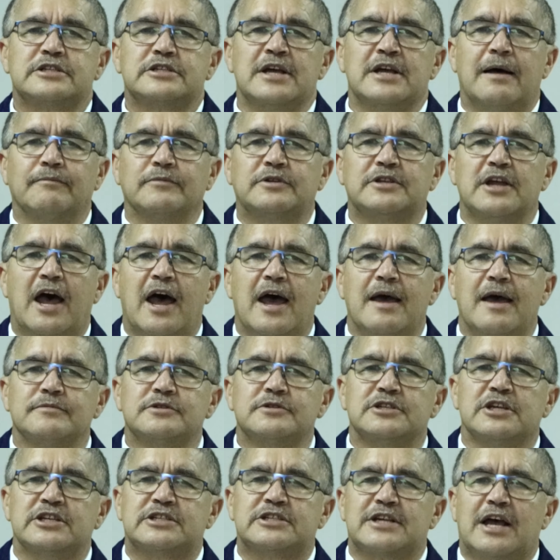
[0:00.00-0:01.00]

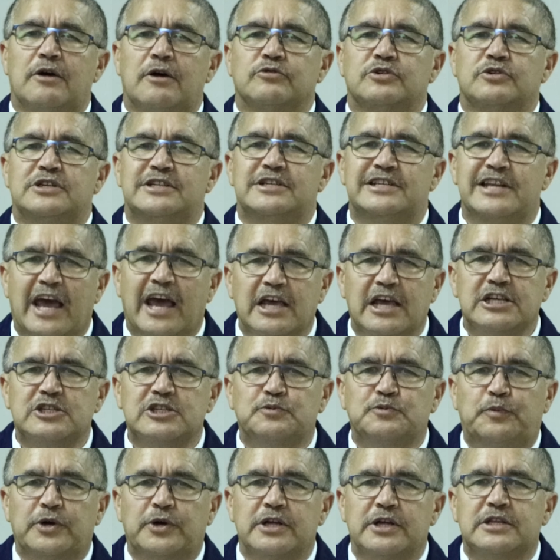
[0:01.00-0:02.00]
Sometimes it's our
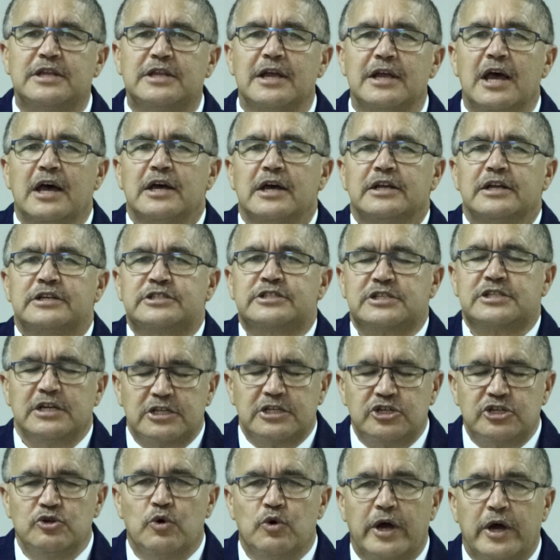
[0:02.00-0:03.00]
desperate
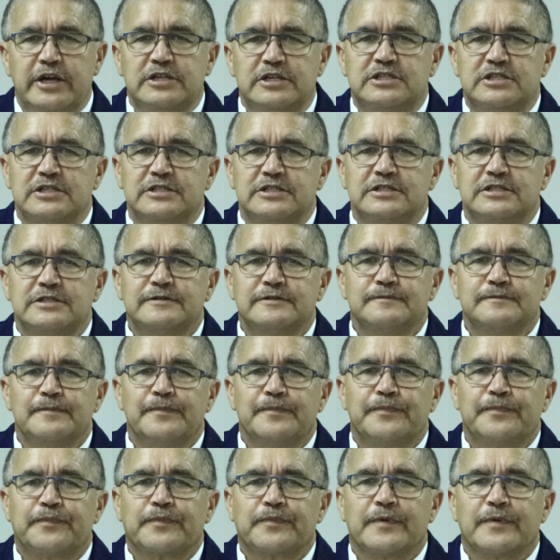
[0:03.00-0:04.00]
situation,
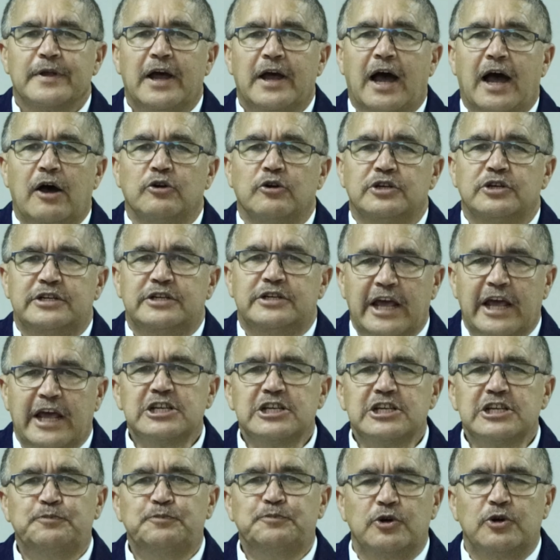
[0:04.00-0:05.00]
our
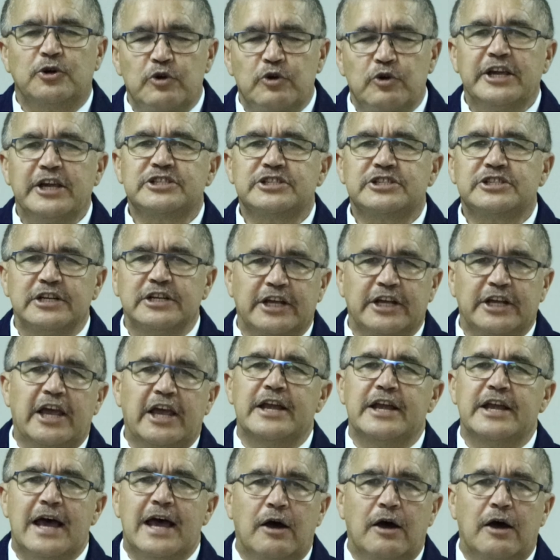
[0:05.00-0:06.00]
desperation
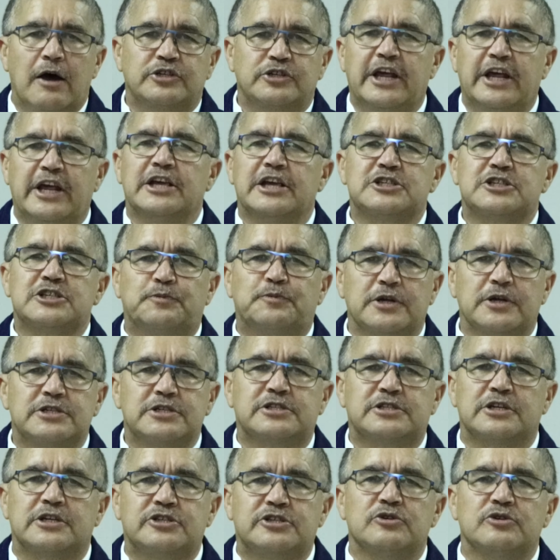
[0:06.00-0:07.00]
in our desperate
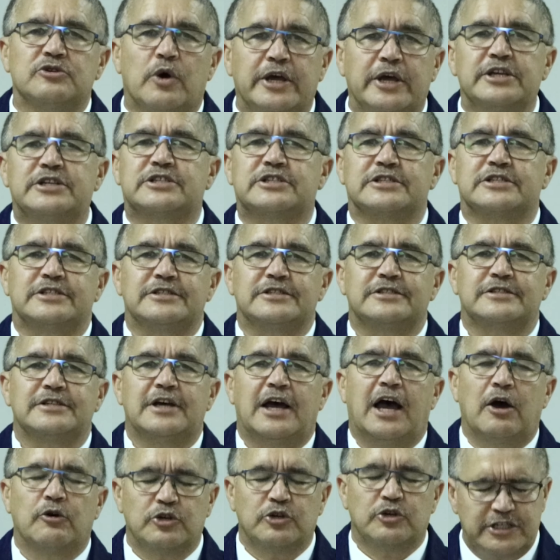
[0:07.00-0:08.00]
situation,
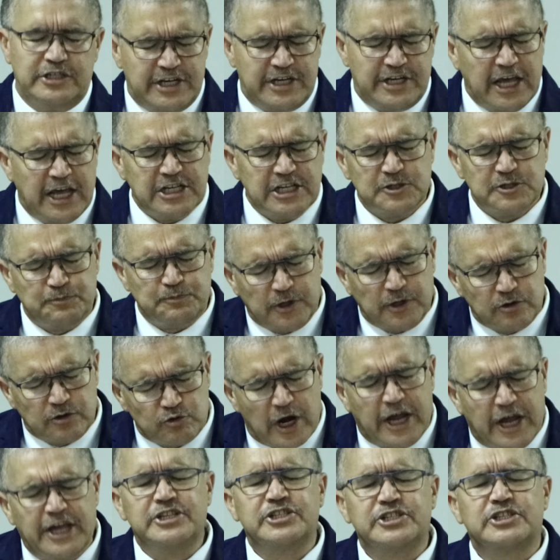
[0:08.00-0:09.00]
our
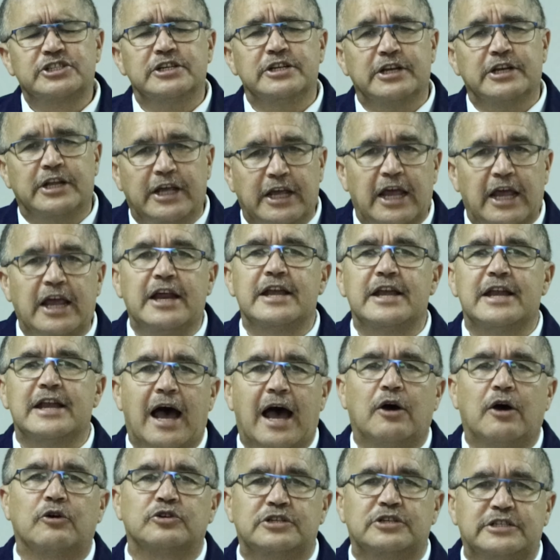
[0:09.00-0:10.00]
desperation in
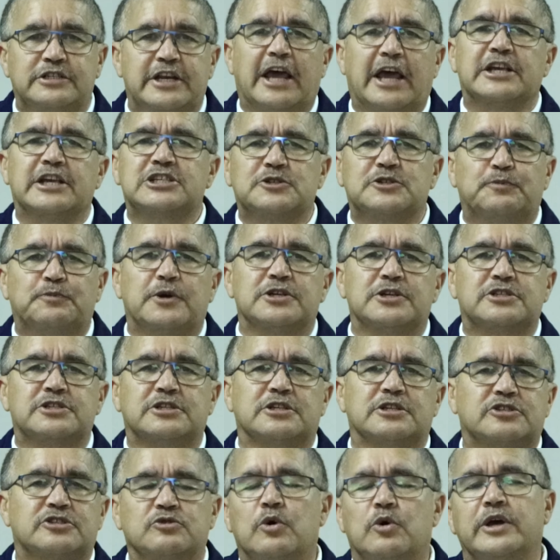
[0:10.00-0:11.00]
our desperate
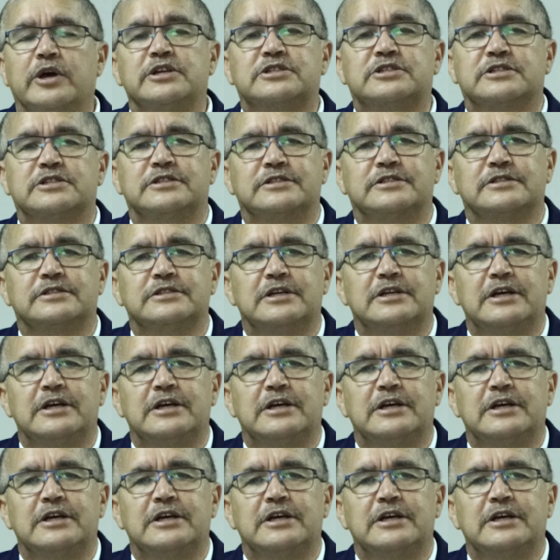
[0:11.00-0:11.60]
situation